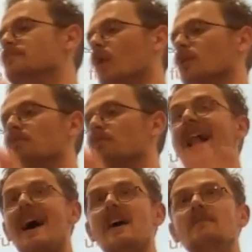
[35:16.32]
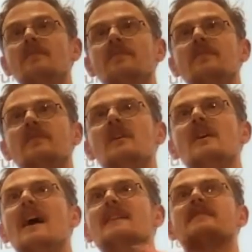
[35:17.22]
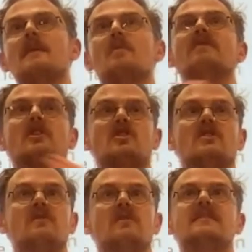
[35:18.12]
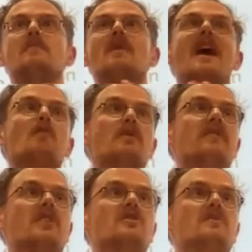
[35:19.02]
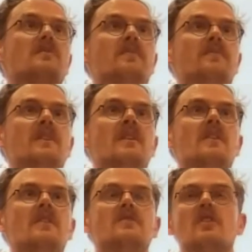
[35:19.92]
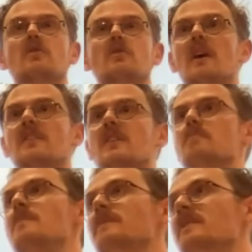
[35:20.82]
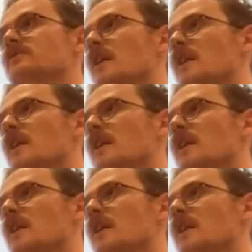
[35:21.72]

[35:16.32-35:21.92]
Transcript: and model pair as a separate function, a separate output function. So I think maybe in